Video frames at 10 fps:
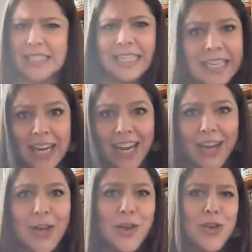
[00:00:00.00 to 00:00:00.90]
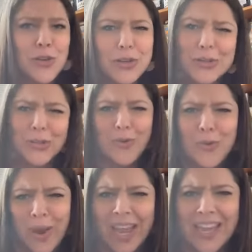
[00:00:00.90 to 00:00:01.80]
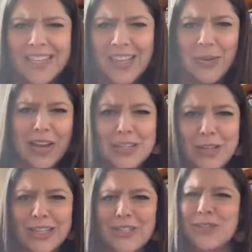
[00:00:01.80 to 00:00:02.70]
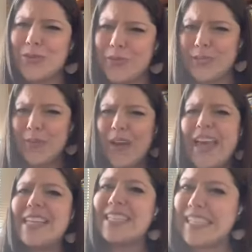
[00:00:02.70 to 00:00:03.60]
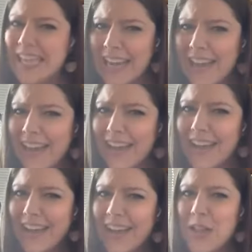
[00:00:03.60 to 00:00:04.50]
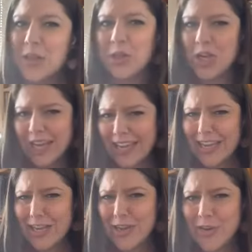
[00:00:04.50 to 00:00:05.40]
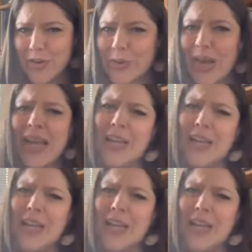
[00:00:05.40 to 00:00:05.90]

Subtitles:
Tina, you look so great. Congratulations. Are you losing weight? Tina, look at you.